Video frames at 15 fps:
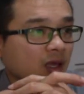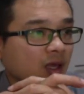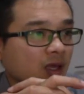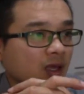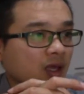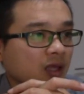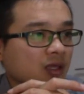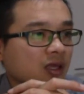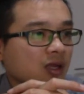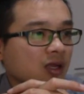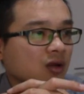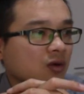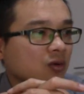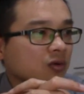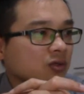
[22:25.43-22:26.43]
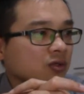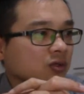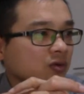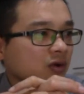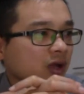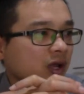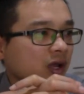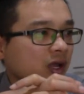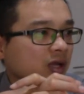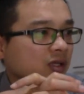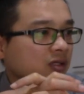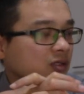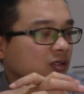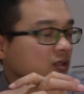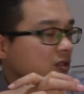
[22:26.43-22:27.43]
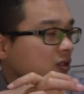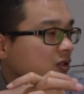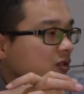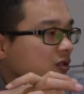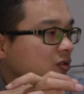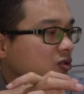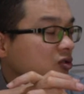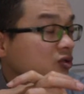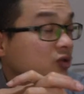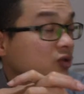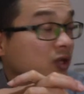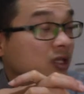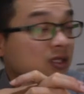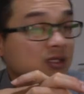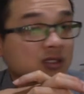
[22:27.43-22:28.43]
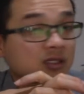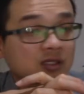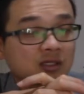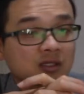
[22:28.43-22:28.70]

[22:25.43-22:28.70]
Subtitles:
It can also add the stress,